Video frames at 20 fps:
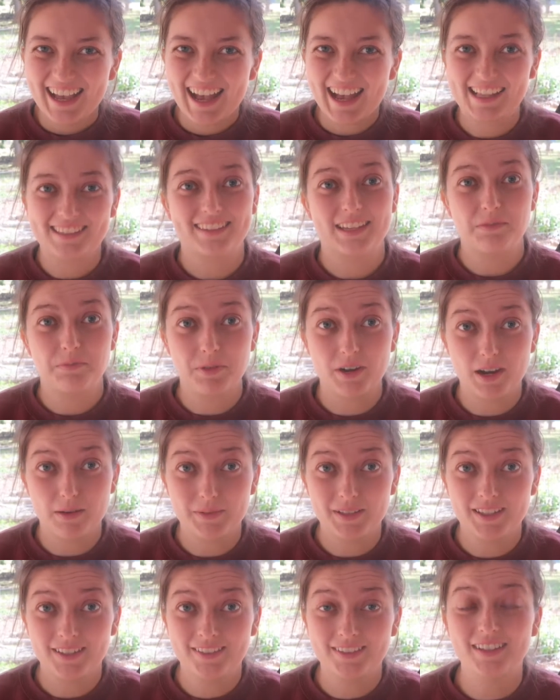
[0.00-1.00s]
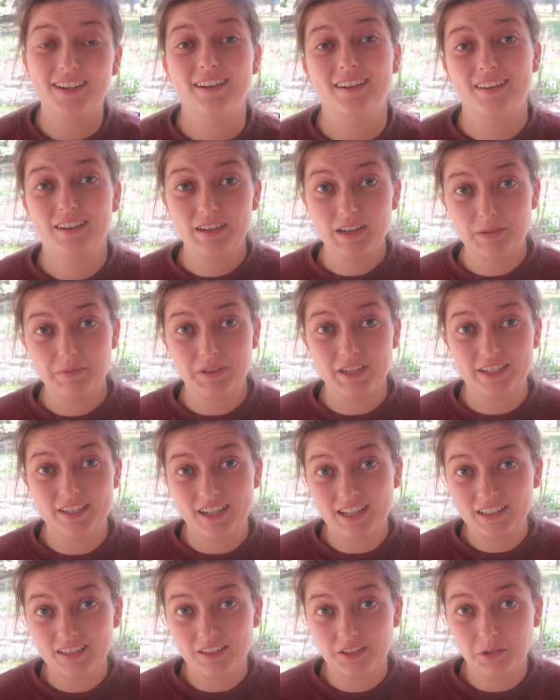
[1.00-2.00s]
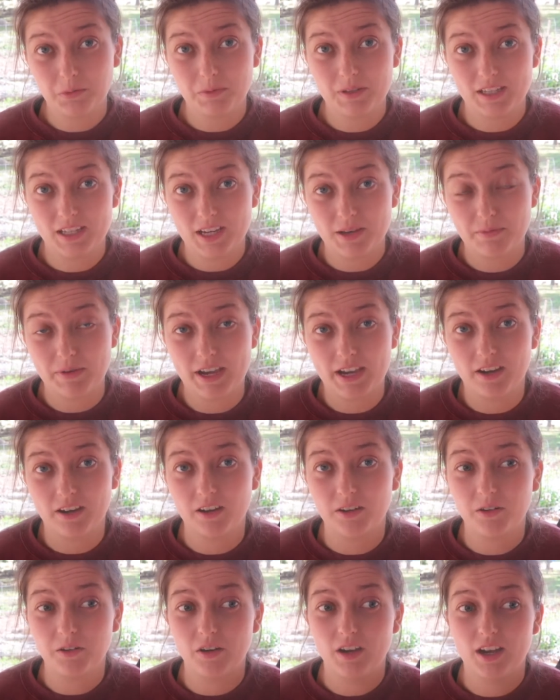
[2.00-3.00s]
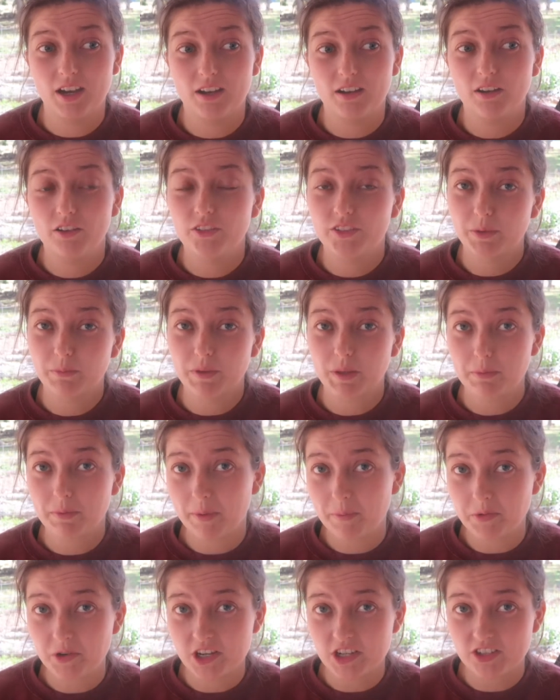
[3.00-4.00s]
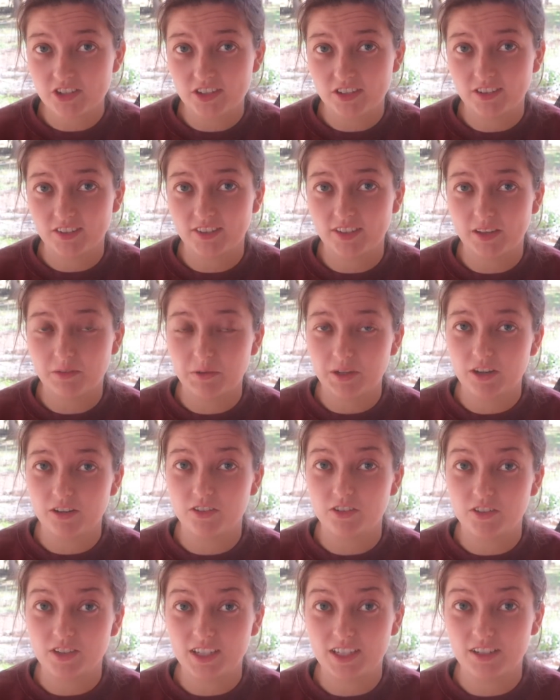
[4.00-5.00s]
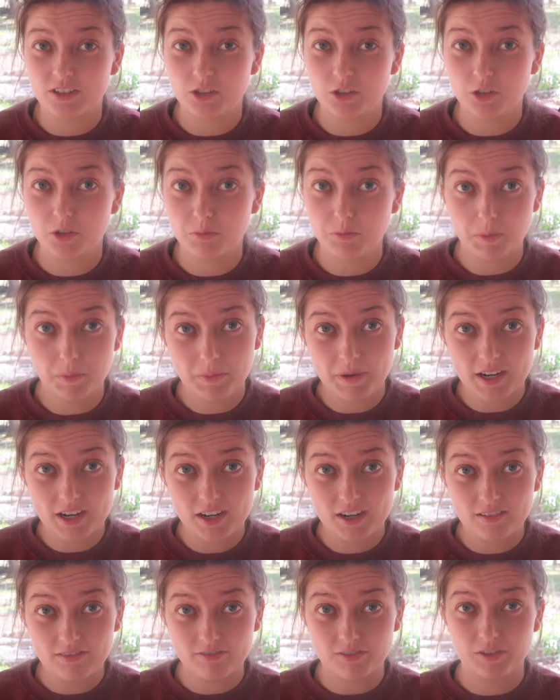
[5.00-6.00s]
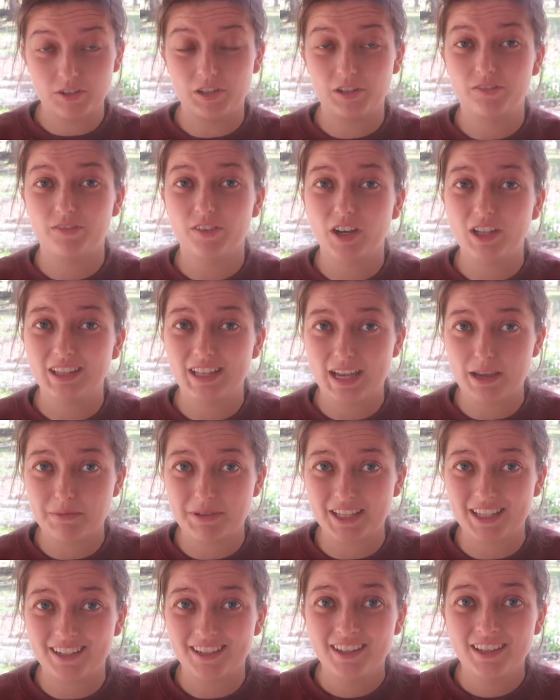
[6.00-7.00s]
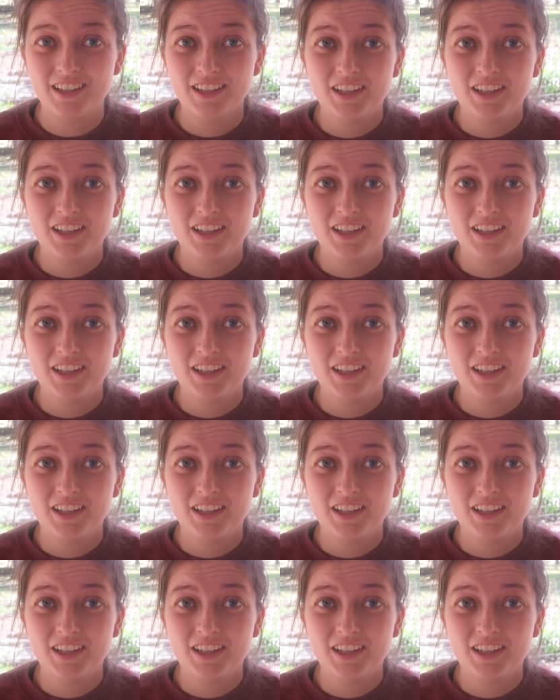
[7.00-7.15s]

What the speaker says: As I promised, I'm going to talk a little bit about some of the preparations that we are doing to prepare for fall lambing.